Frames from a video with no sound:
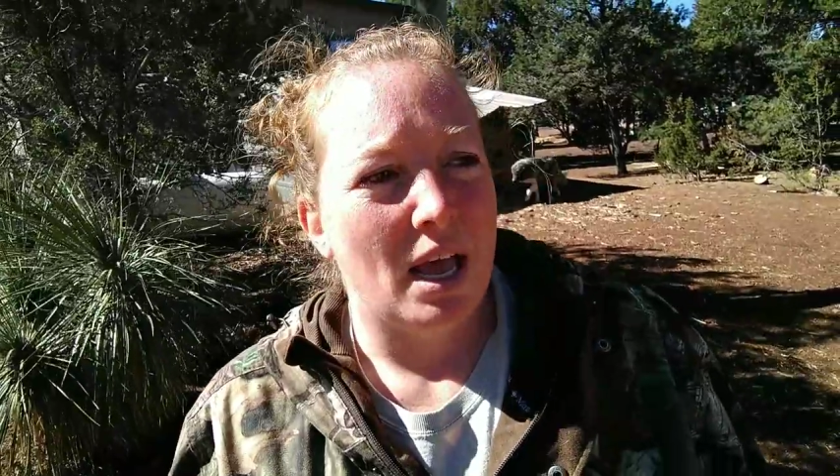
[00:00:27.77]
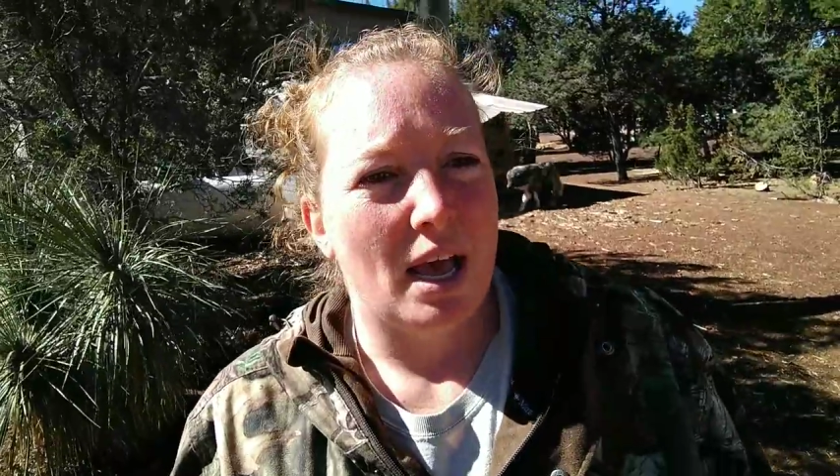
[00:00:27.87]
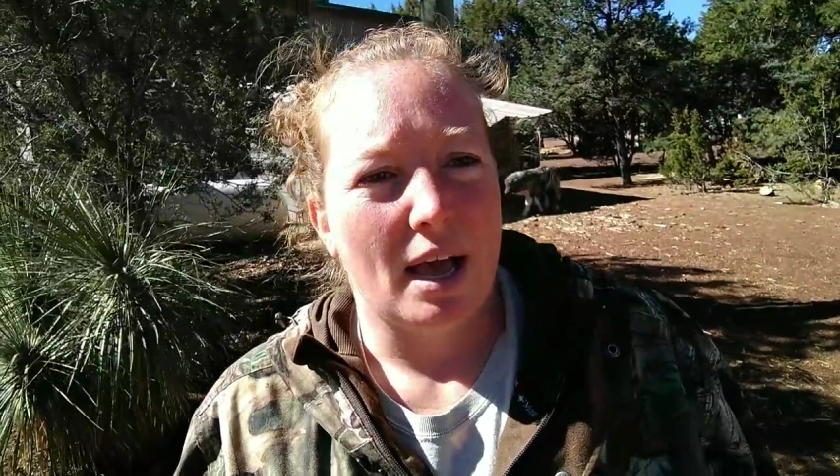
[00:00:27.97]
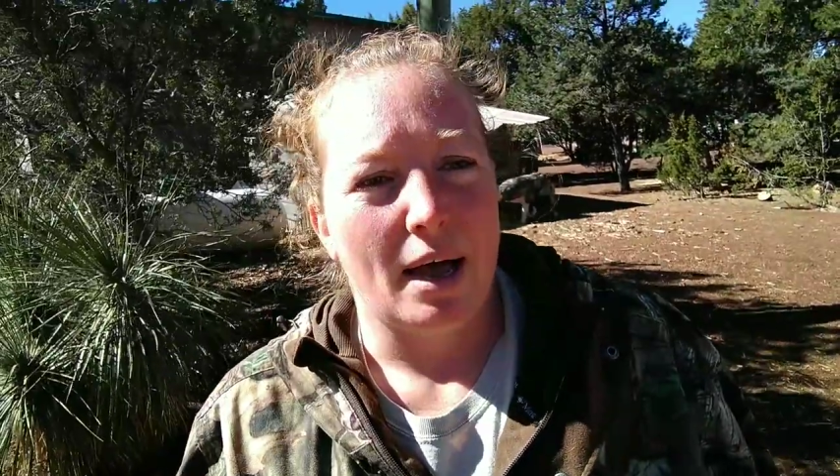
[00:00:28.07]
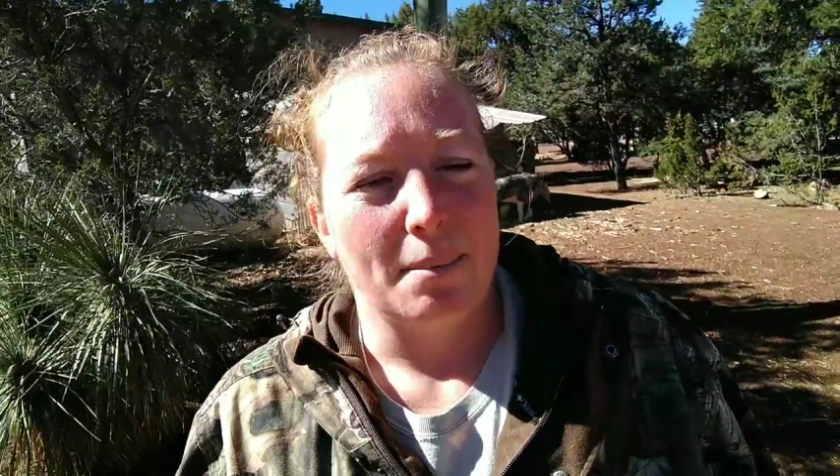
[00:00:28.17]

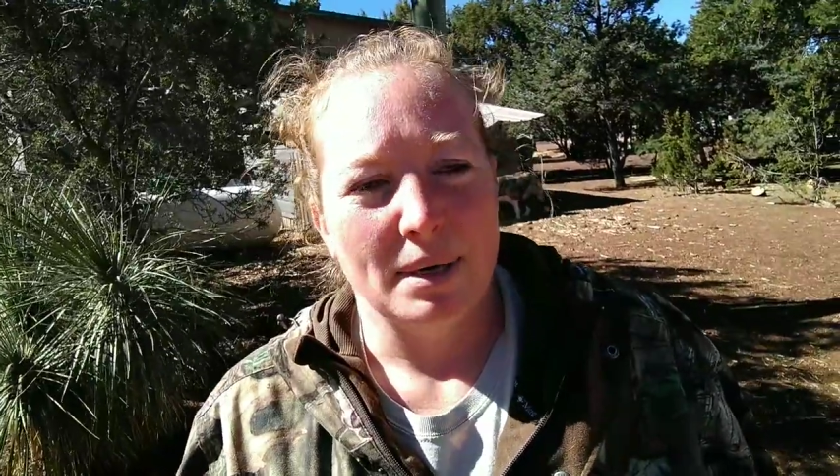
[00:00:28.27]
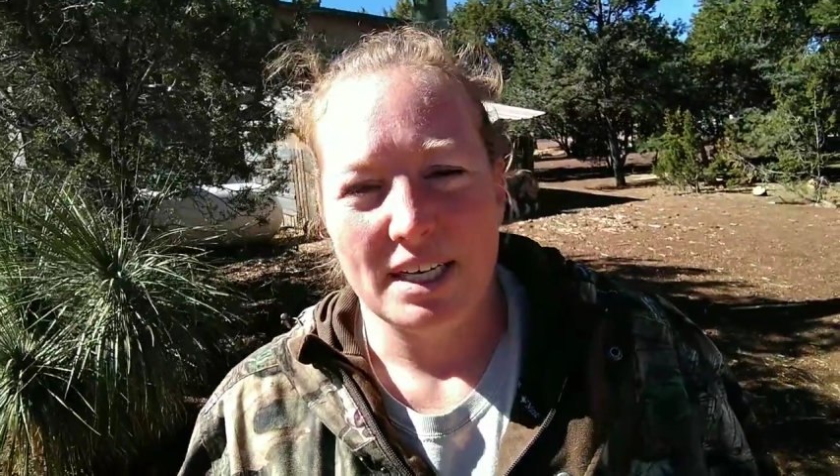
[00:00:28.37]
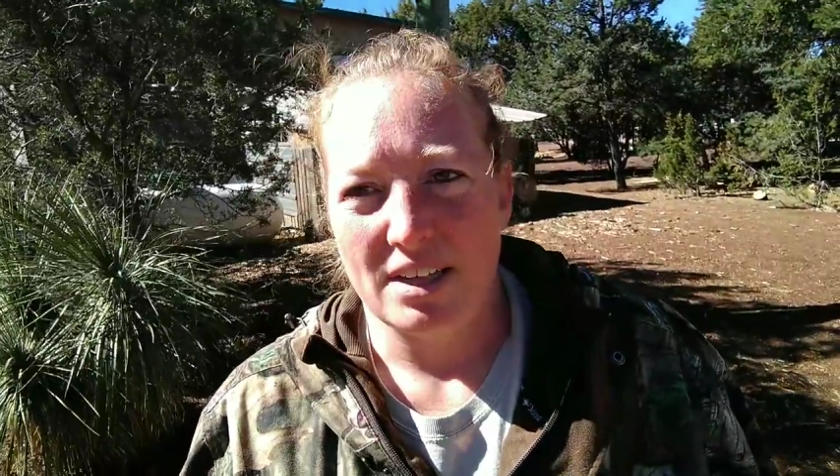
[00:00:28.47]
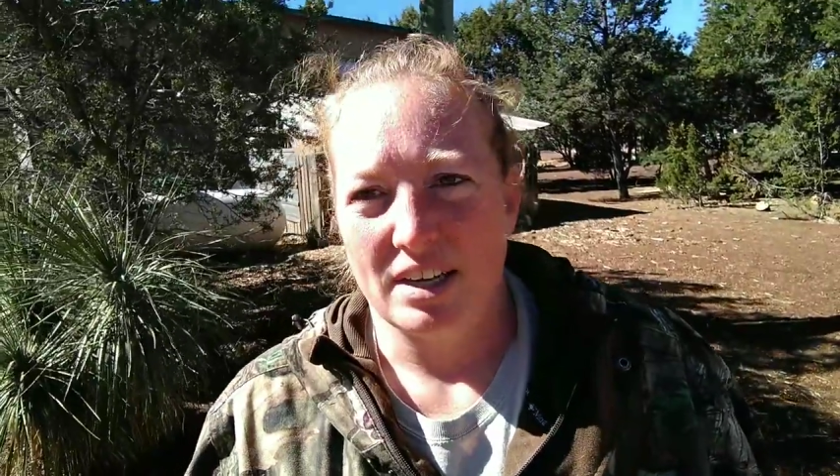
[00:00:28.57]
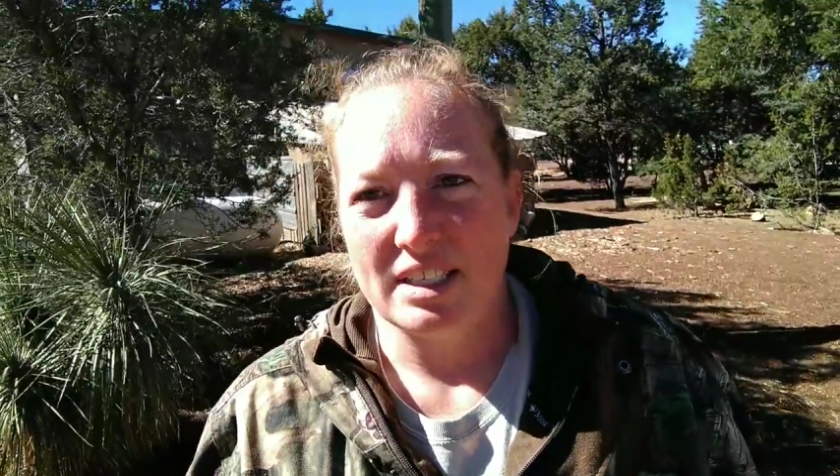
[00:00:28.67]
Um, but
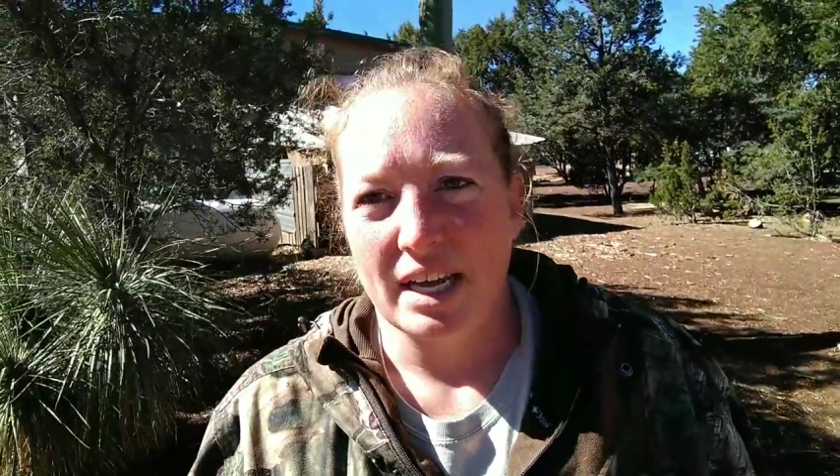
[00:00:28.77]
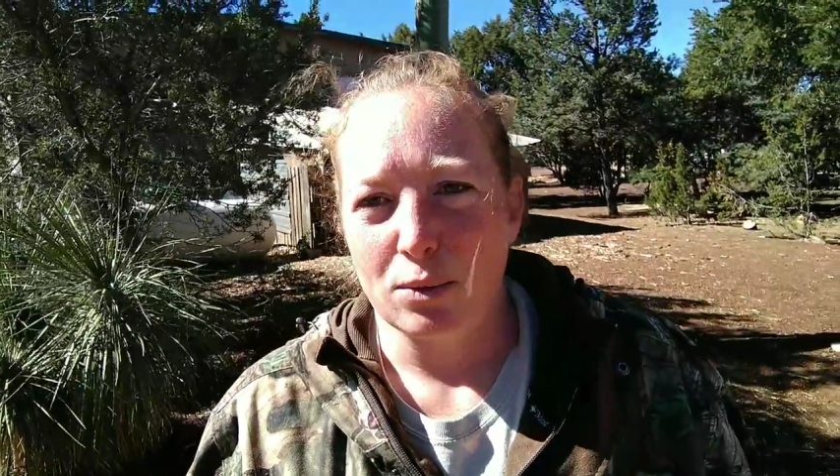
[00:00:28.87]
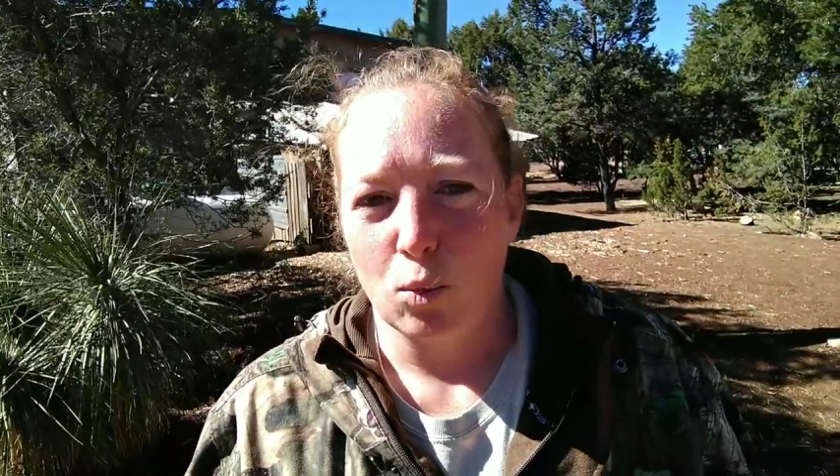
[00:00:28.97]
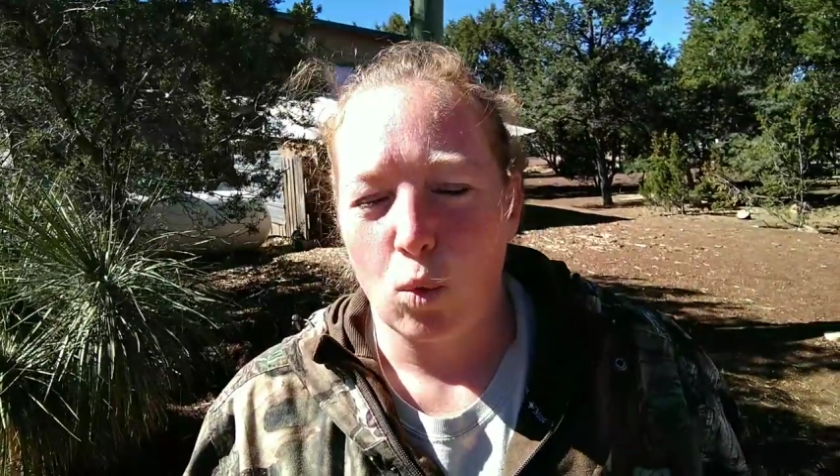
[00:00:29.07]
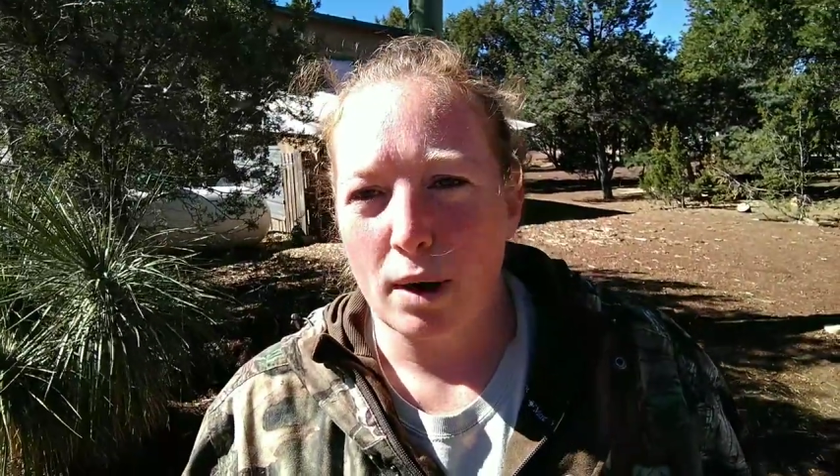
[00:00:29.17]
now that it's
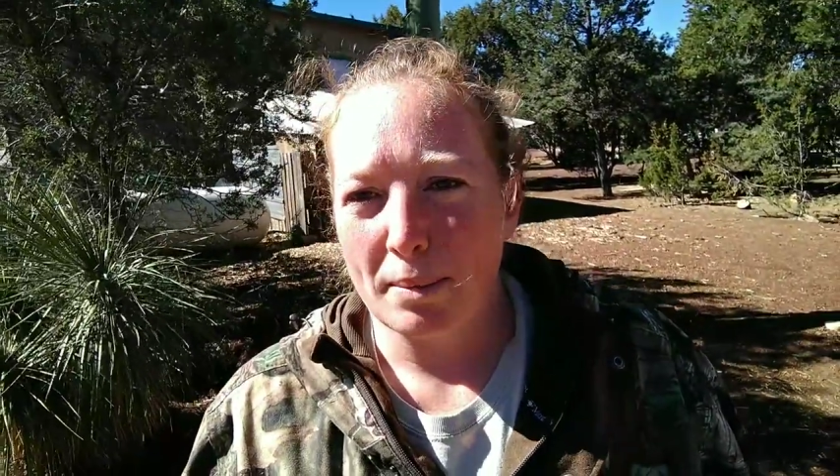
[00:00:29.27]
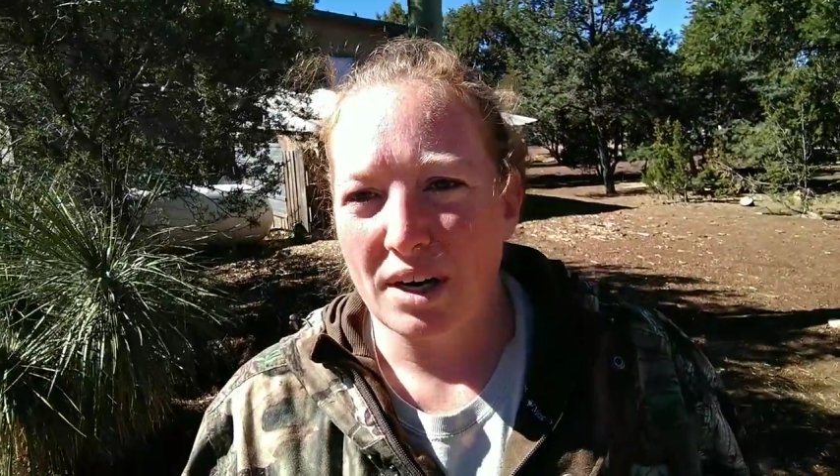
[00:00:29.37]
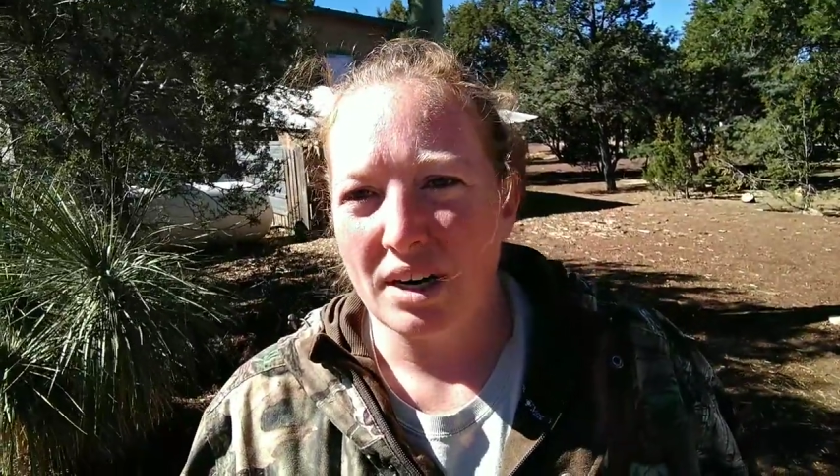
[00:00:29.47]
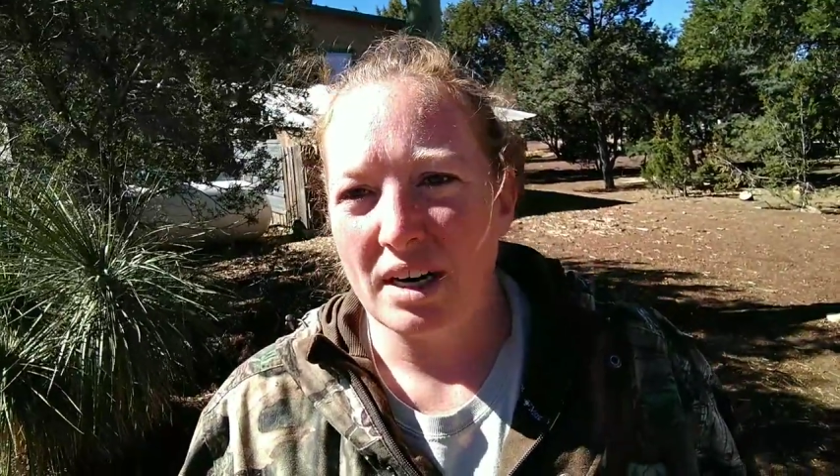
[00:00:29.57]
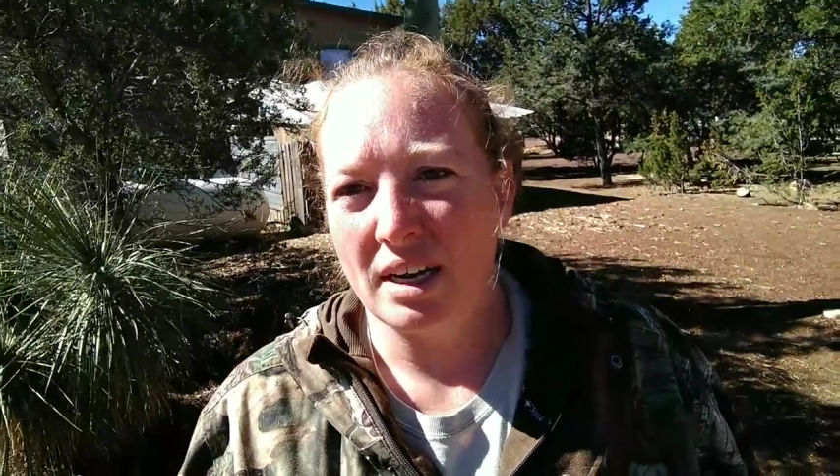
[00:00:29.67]
getting
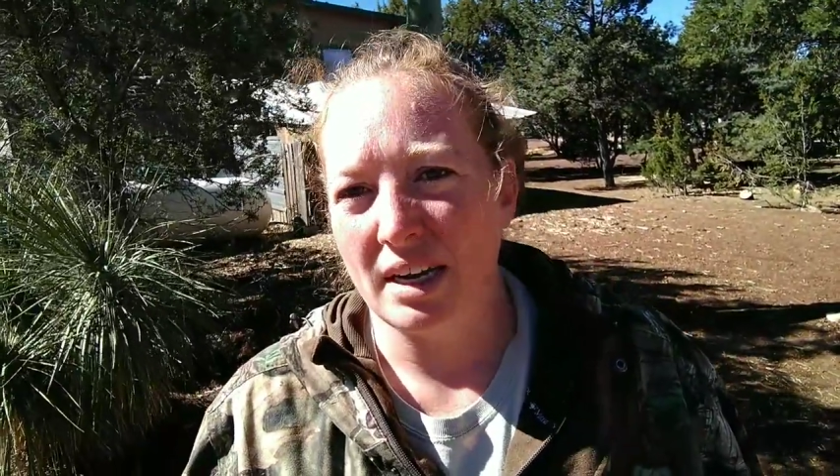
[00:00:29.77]
warmer